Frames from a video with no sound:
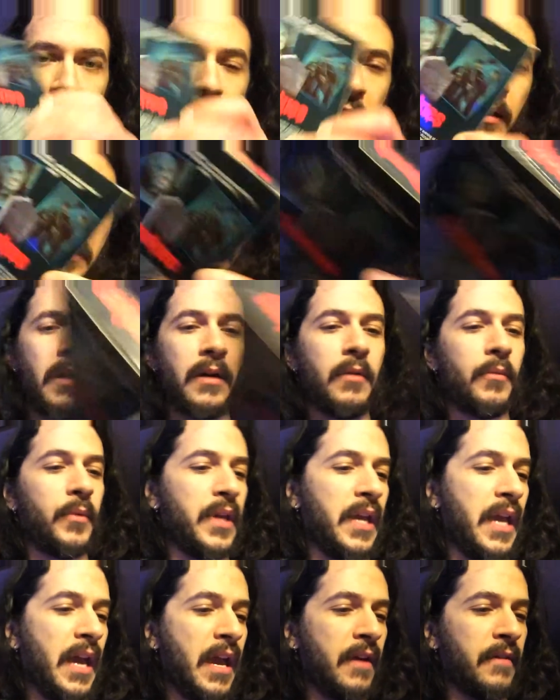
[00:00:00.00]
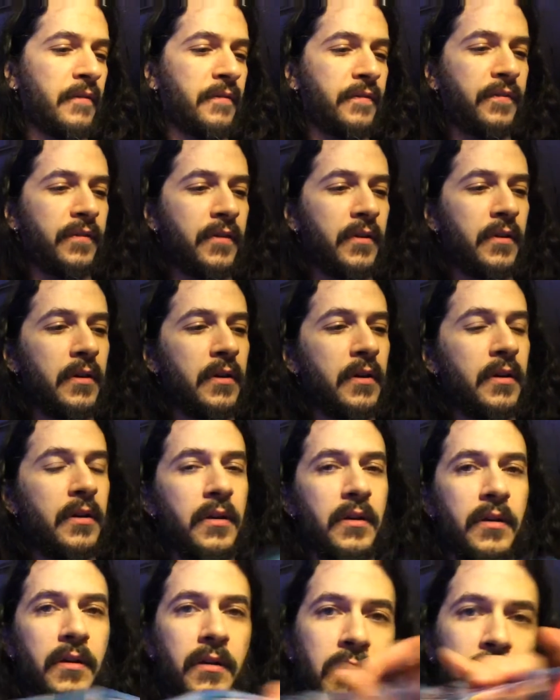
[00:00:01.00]
And we have,
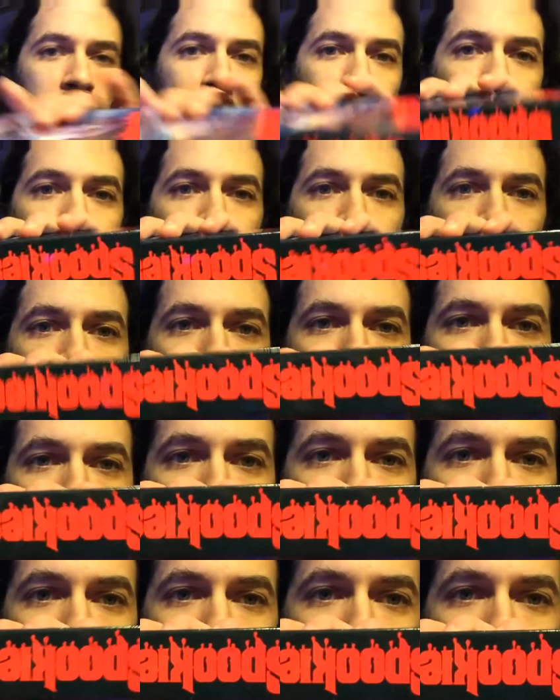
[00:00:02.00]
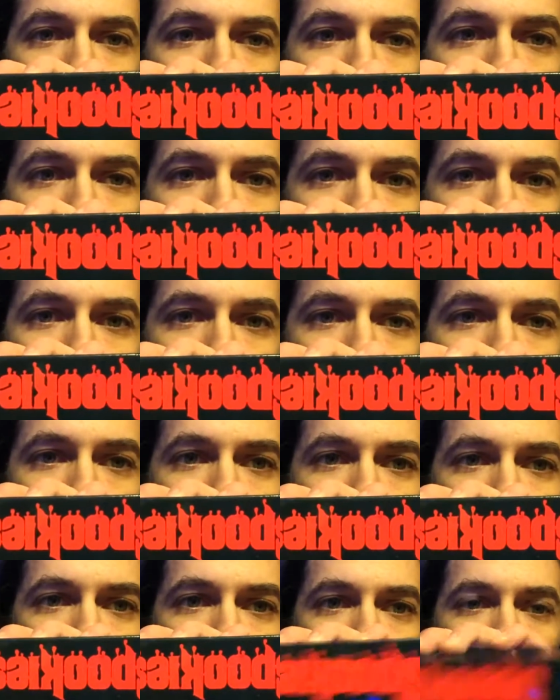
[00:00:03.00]
you know, very cool
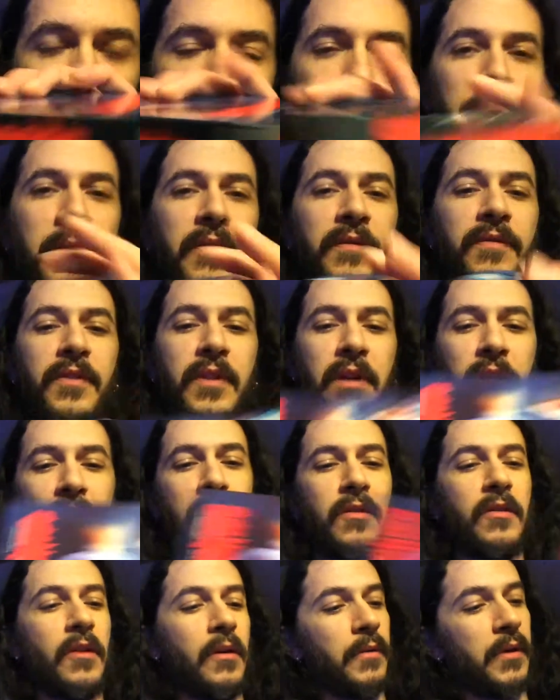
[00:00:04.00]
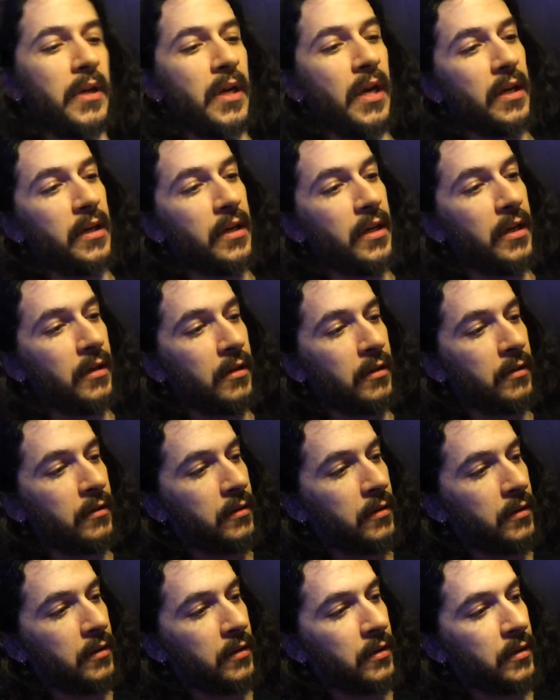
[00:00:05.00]
types of things going on here.
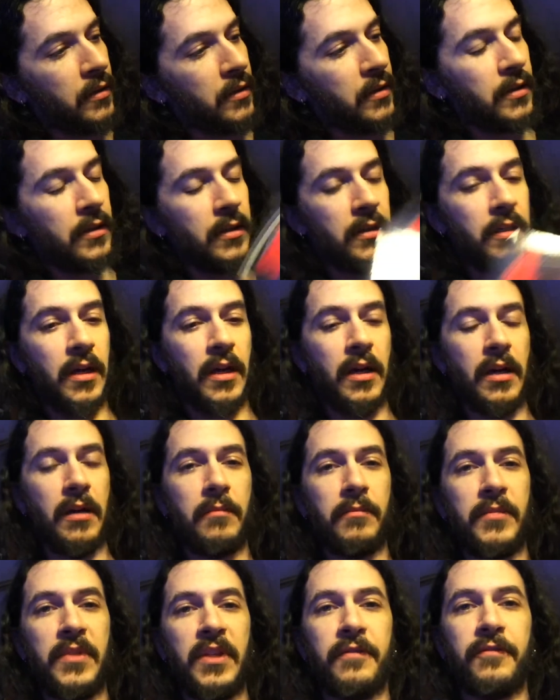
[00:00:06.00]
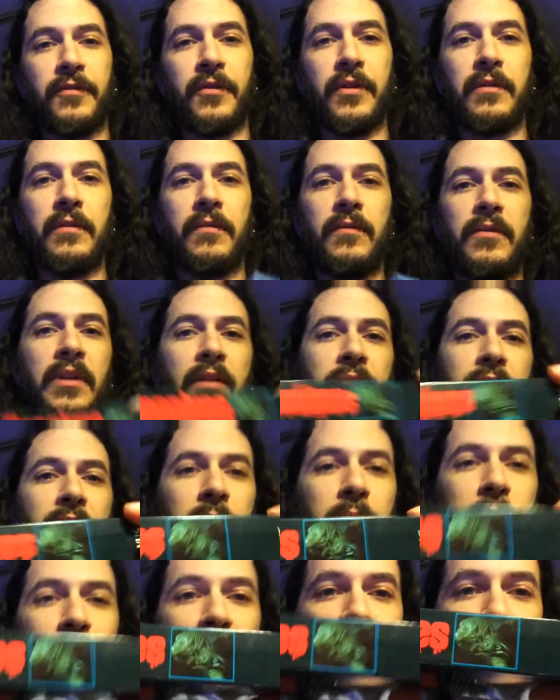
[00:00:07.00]

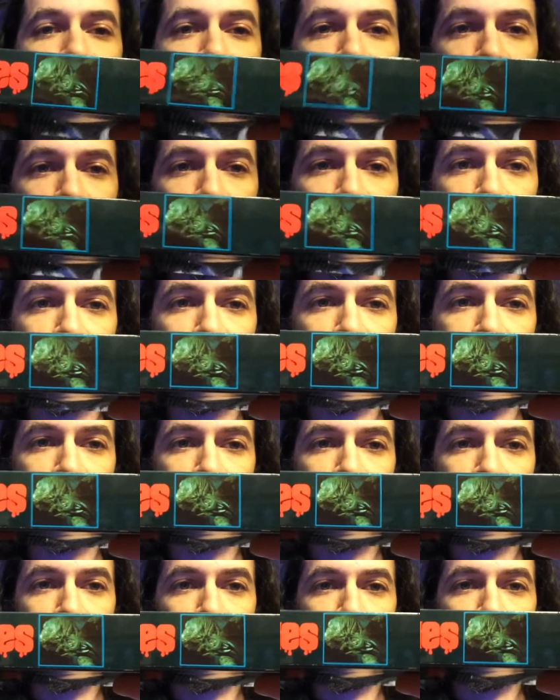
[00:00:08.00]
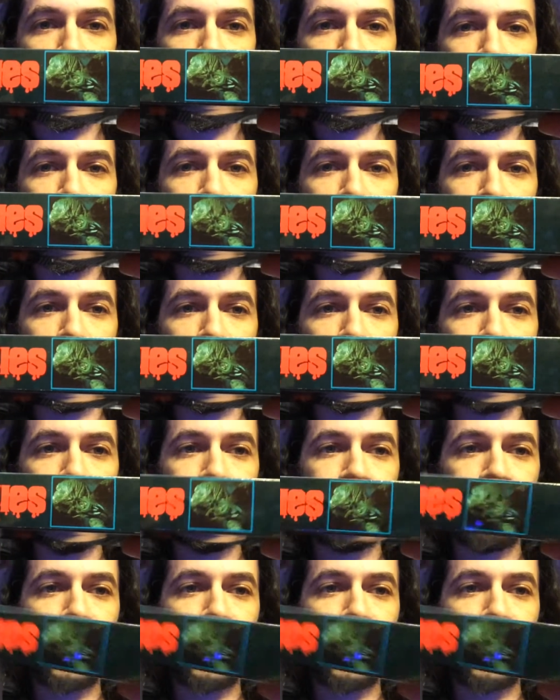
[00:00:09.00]
Different pictures here.